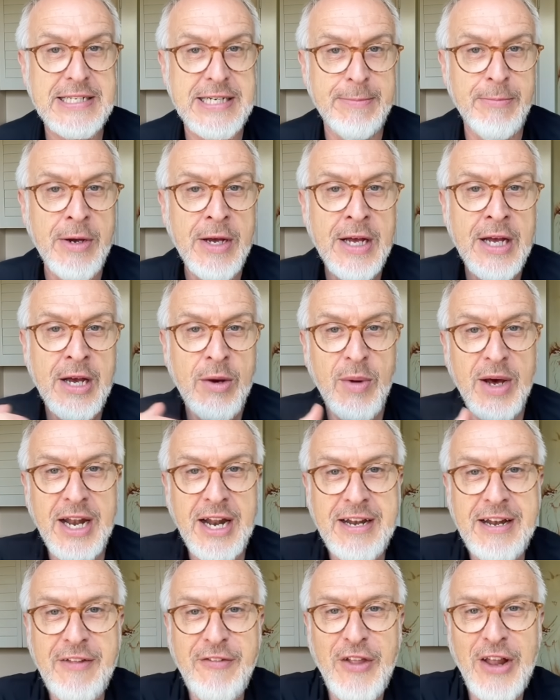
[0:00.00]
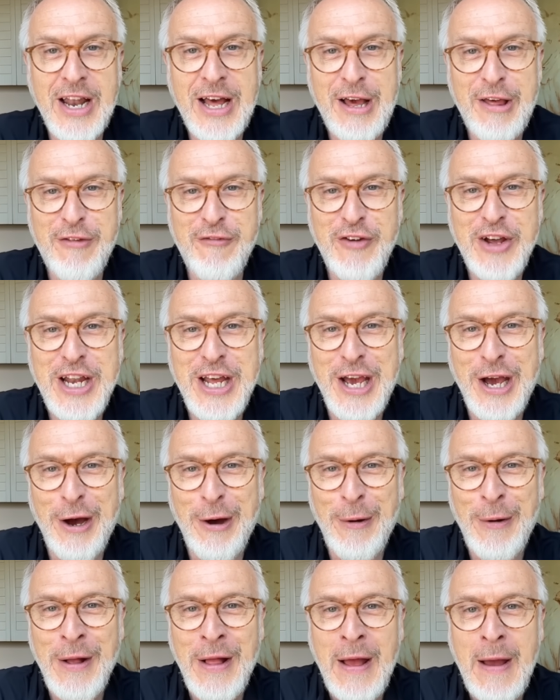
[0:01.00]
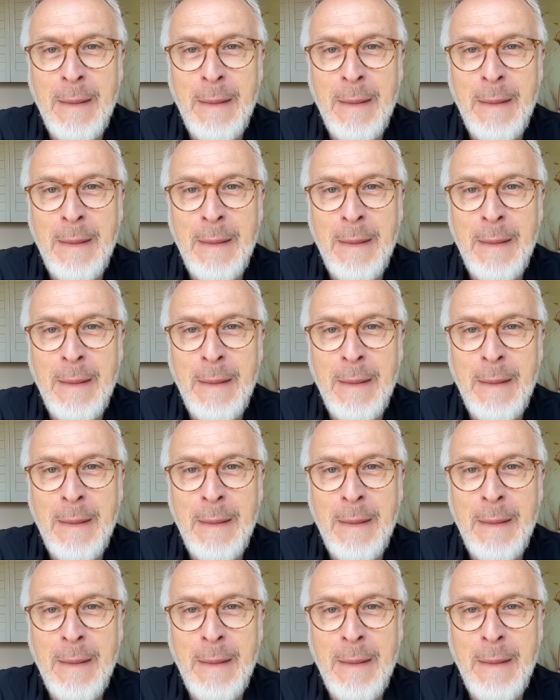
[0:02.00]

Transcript: him when I did the last video.